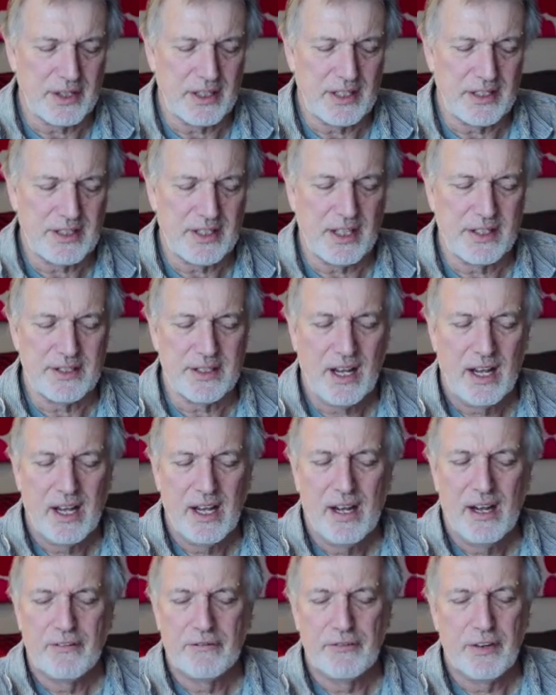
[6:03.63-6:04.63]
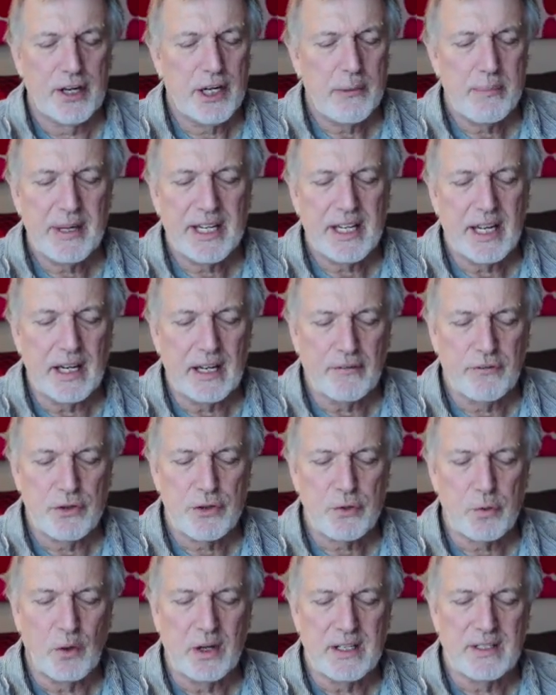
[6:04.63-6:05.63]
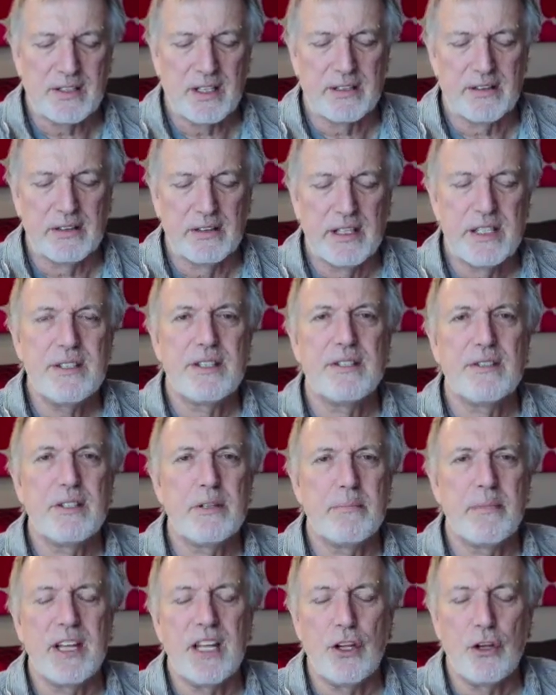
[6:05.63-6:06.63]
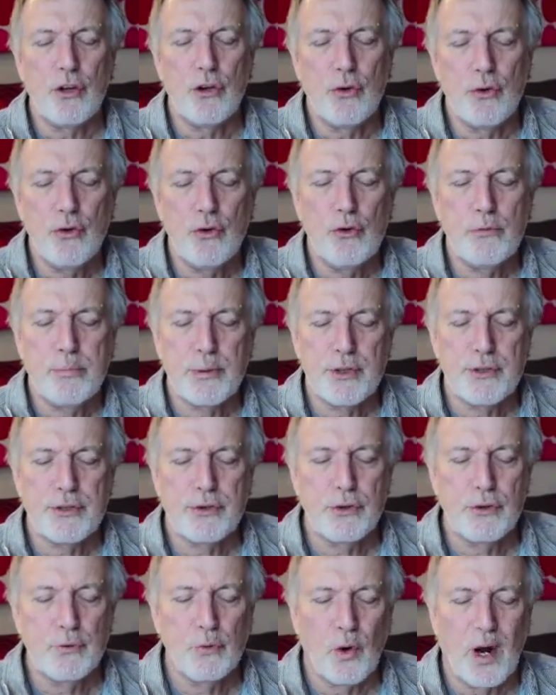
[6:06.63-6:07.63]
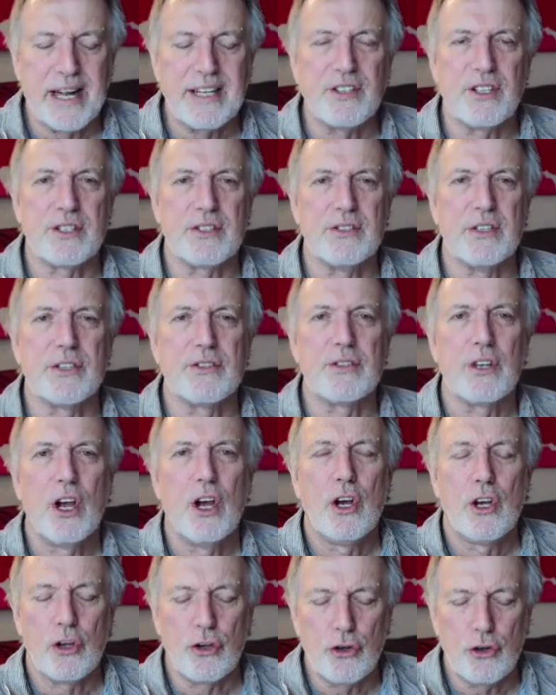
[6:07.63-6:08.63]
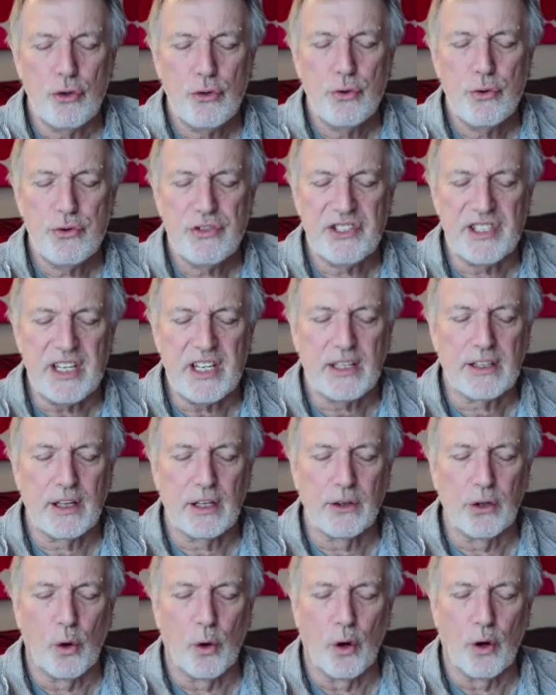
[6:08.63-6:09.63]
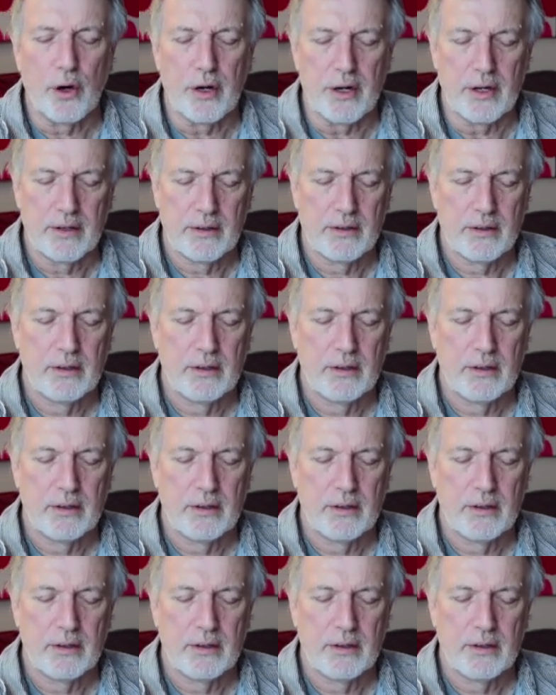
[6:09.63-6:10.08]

And it says, very beginning, verse 1, it says, "Listen to me, you who pursue righteousness, you who seek the Lord."